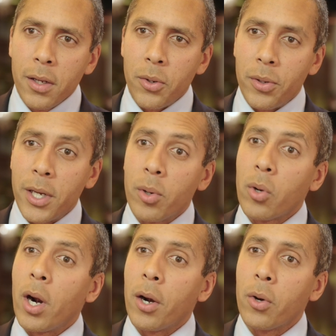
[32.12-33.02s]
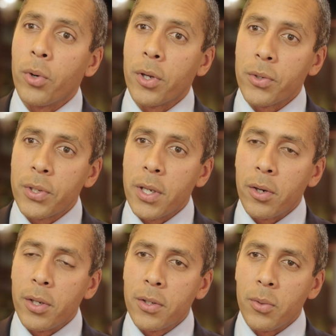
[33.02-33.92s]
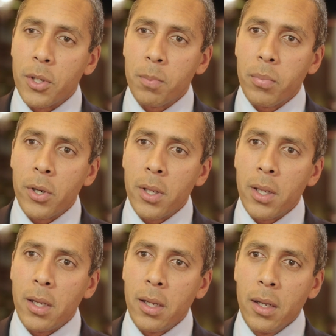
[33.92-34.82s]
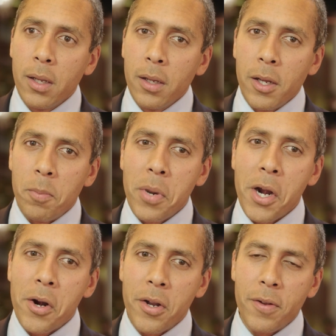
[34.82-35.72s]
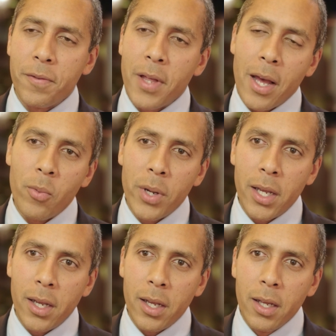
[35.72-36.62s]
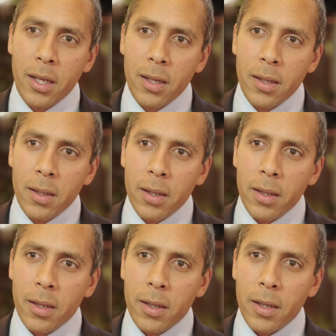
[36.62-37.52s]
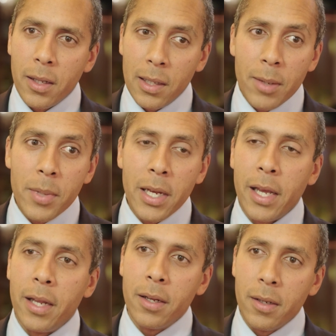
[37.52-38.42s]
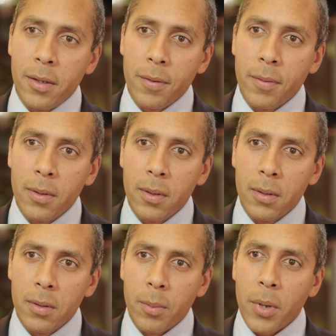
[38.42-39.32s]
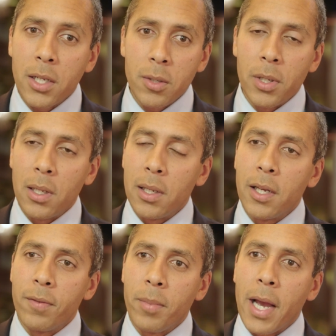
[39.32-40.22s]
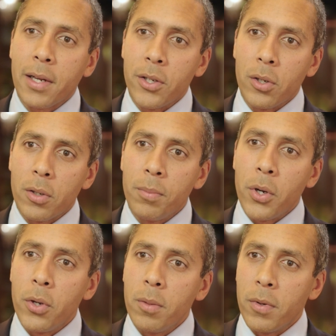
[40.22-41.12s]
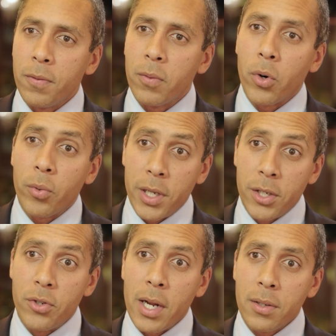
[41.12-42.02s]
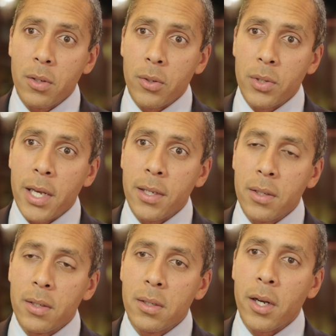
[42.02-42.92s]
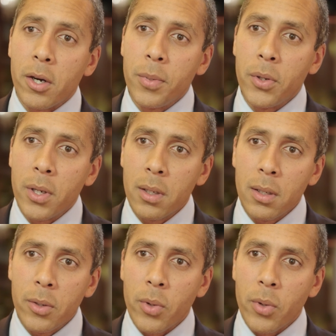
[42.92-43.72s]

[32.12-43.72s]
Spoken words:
they require corticosteroids, so it's pretty imperative that we eliminate the possibility of a bacterial component before we address those cases therapeutically,